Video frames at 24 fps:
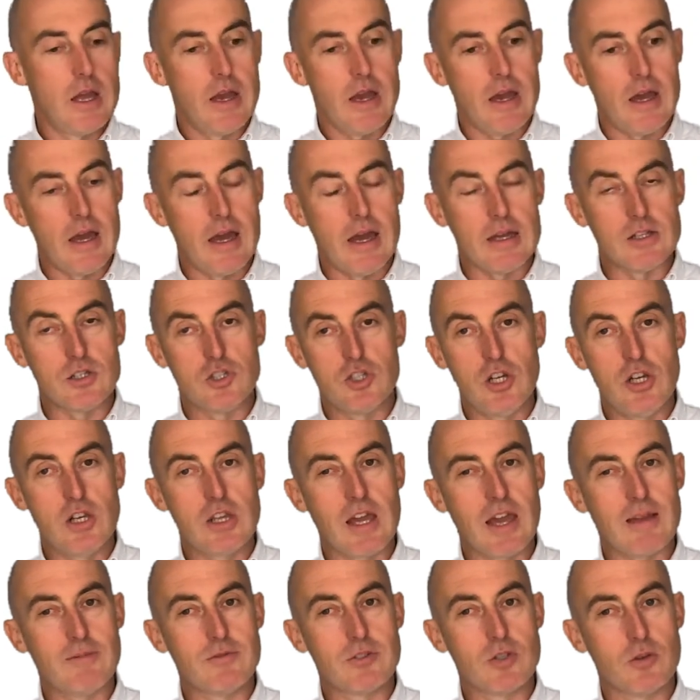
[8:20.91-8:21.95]
And she
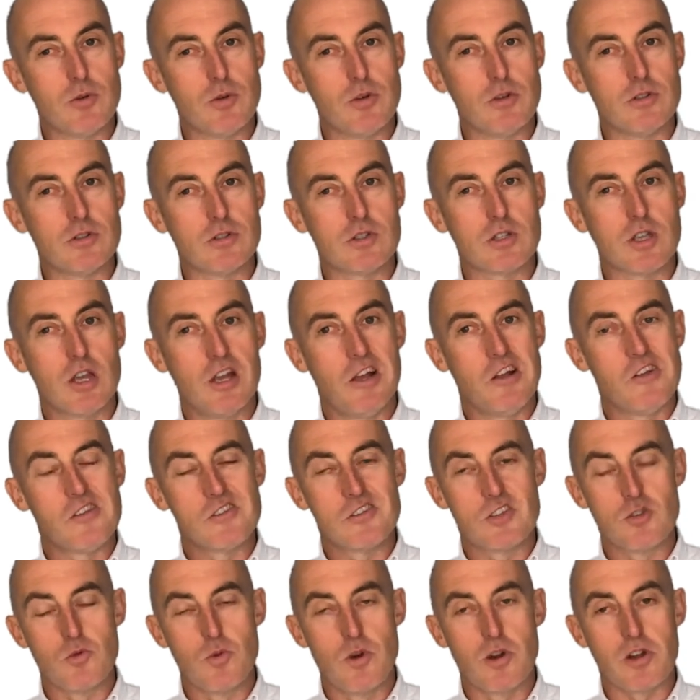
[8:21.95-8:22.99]
came to us
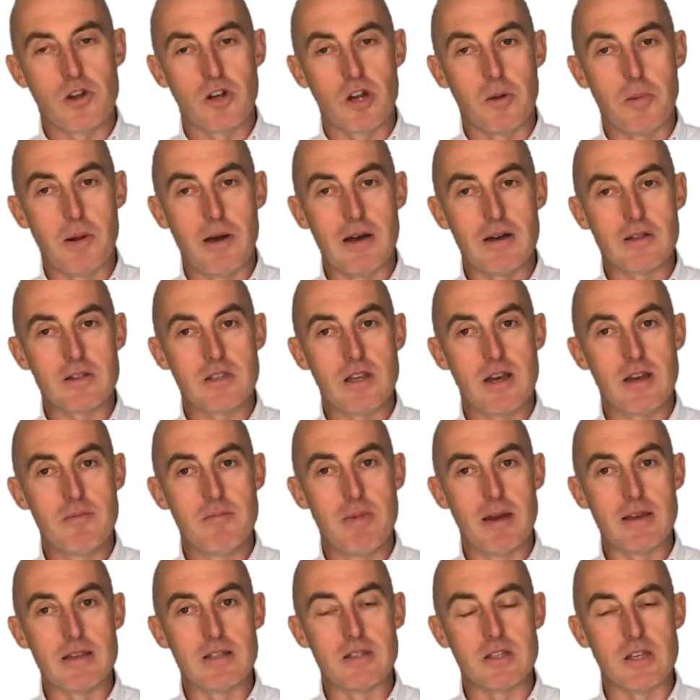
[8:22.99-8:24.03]
to work on a part-time
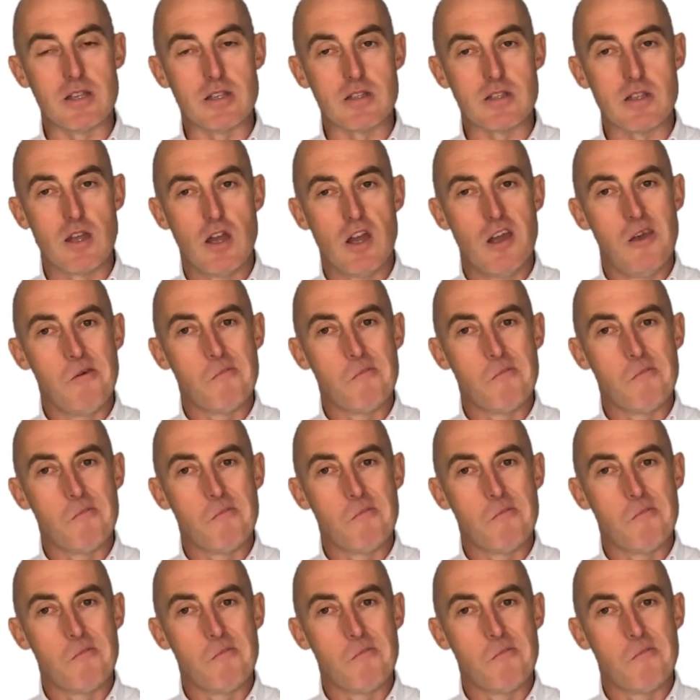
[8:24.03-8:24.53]
basis.